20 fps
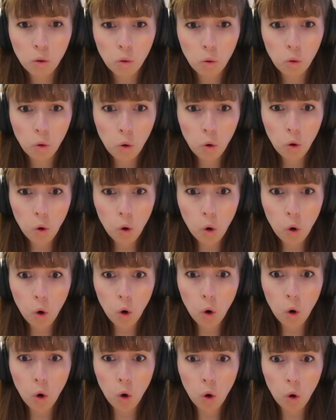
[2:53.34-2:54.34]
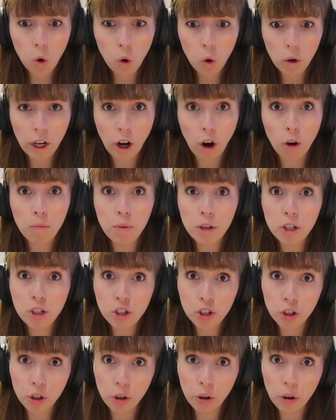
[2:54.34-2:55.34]
Ooh, an open
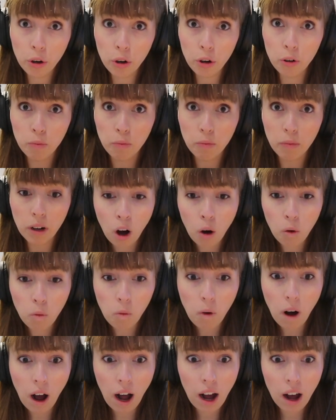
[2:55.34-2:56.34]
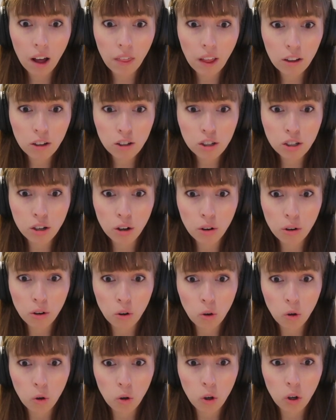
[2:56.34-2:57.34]
tomb! Wow, that looks so
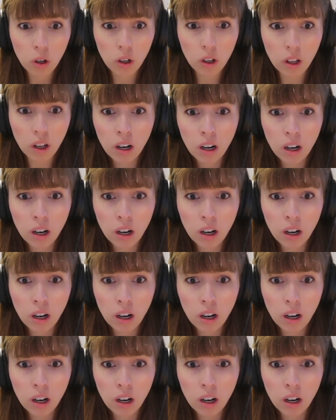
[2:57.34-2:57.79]
cool!